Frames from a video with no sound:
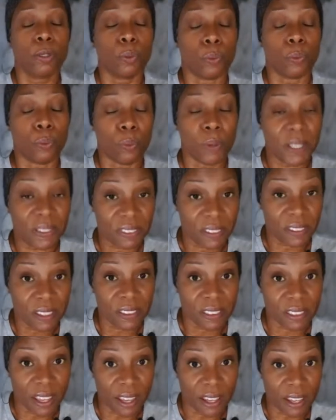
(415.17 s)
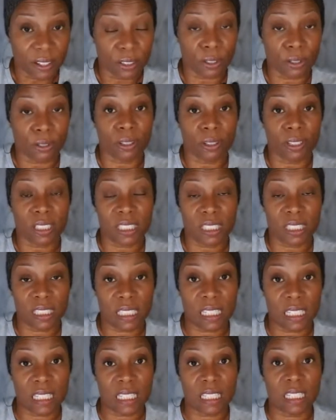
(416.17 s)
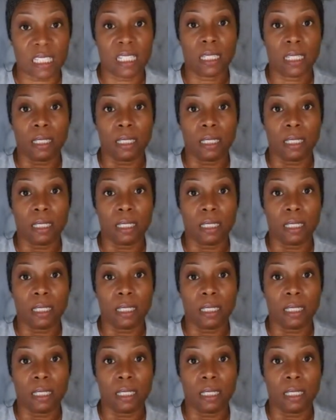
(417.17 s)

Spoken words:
Within that, you're going to see,